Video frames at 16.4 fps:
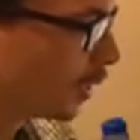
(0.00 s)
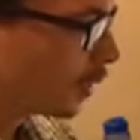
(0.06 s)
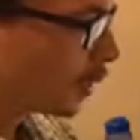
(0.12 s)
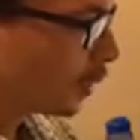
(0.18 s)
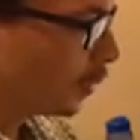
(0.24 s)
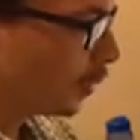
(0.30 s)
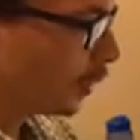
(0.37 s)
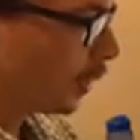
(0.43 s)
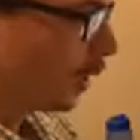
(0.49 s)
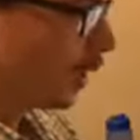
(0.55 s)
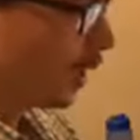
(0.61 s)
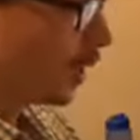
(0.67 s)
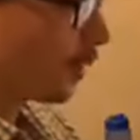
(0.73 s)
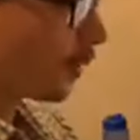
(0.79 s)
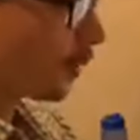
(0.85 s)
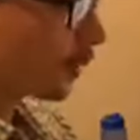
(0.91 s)
to
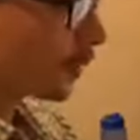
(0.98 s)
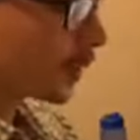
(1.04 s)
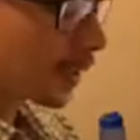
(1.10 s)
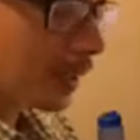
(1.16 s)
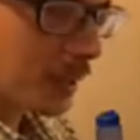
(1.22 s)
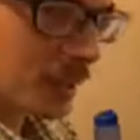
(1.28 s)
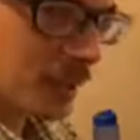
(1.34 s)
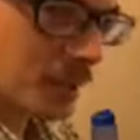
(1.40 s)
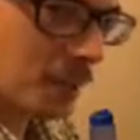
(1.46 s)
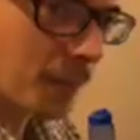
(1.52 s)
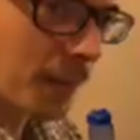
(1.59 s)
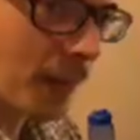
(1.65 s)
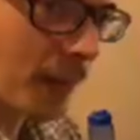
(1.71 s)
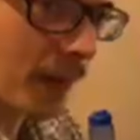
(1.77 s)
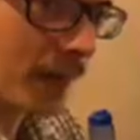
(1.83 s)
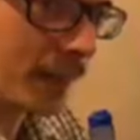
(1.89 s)
lift the
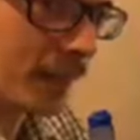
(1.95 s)
spine,